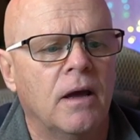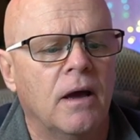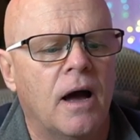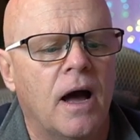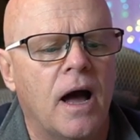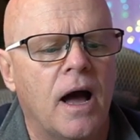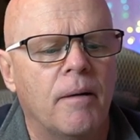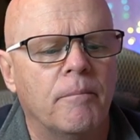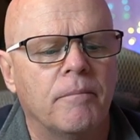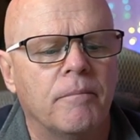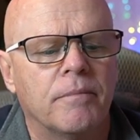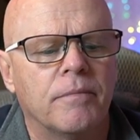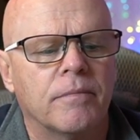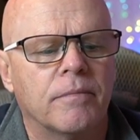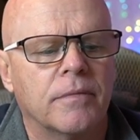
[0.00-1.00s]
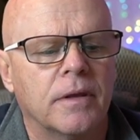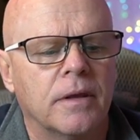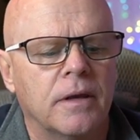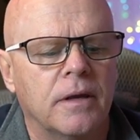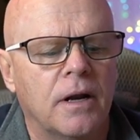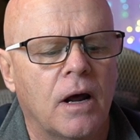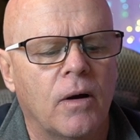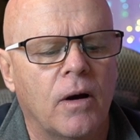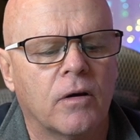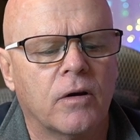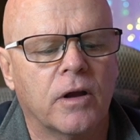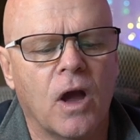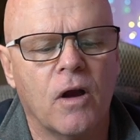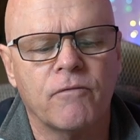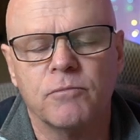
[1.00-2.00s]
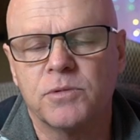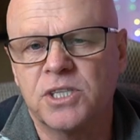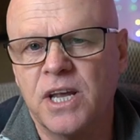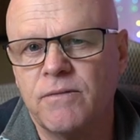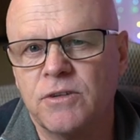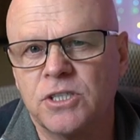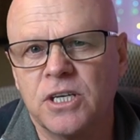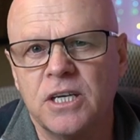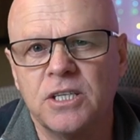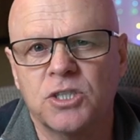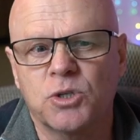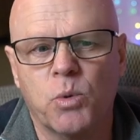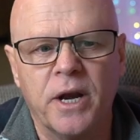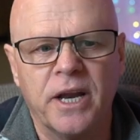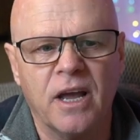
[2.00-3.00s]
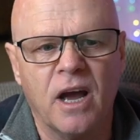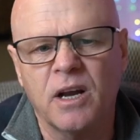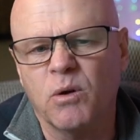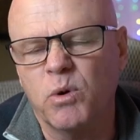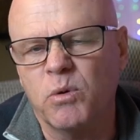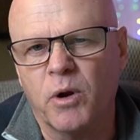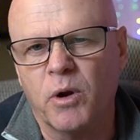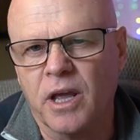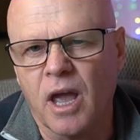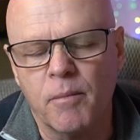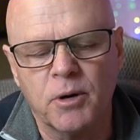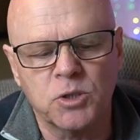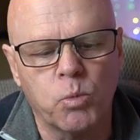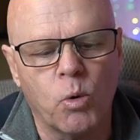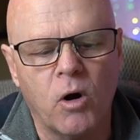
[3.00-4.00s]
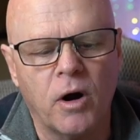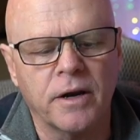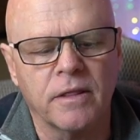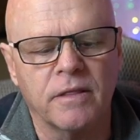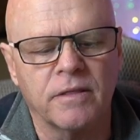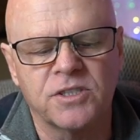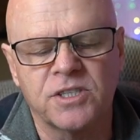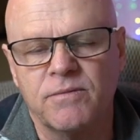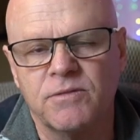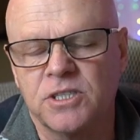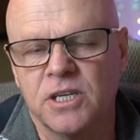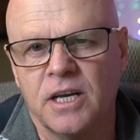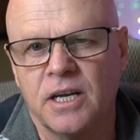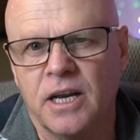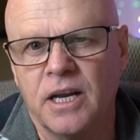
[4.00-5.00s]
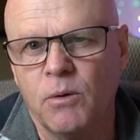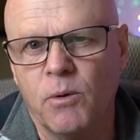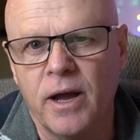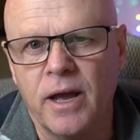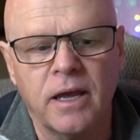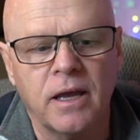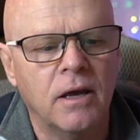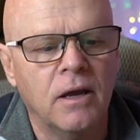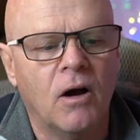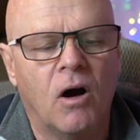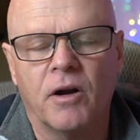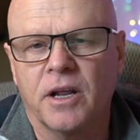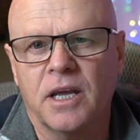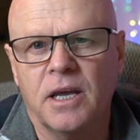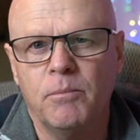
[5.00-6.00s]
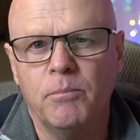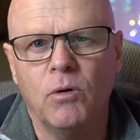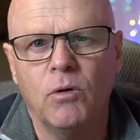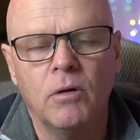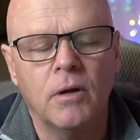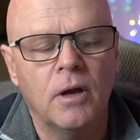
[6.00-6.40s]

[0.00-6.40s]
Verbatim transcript: Um, you know, I could go from 17 to 28. I wouldn't want to go much wider than 17 anyway on a gimbal.